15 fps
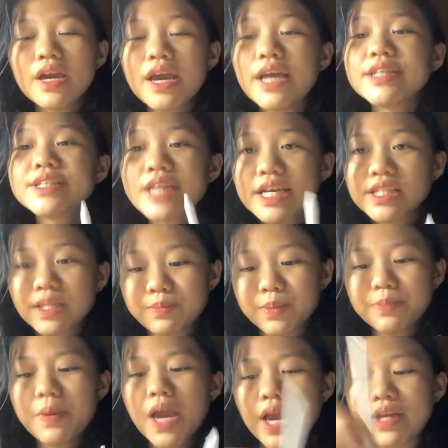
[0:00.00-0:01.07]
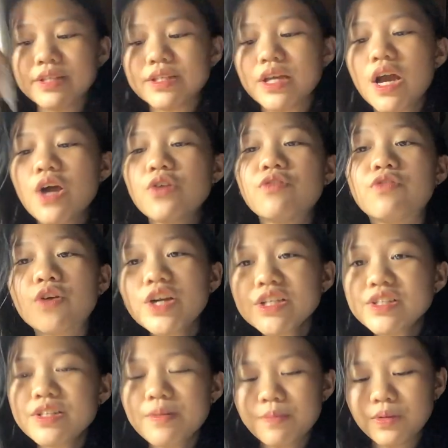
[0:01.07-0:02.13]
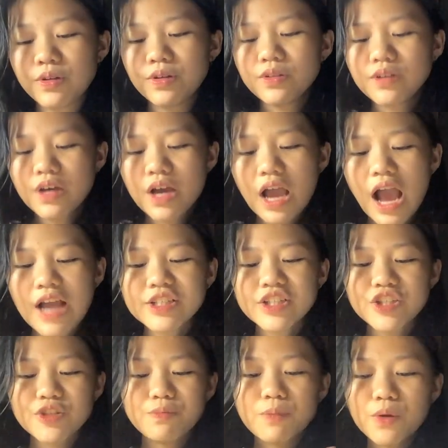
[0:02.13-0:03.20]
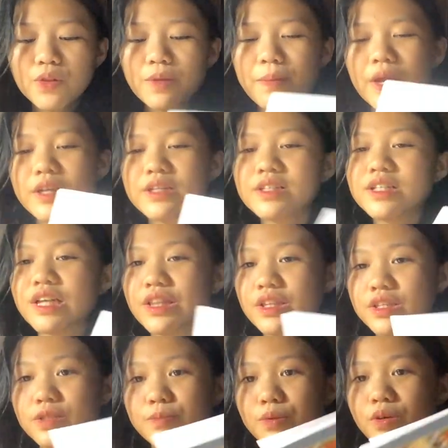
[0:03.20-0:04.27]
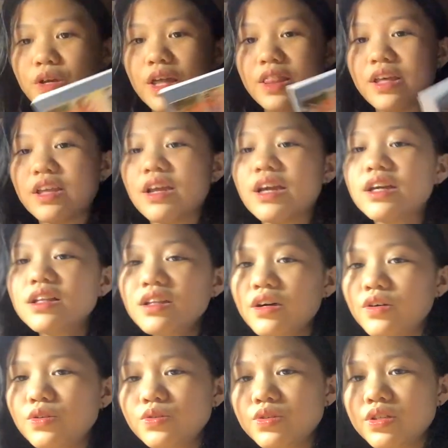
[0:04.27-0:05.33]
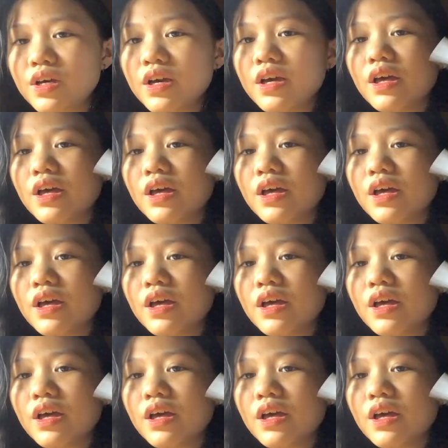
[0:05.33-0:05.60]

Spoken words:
It takes up space. Now, for example, I just put the pen inside this book and then I close.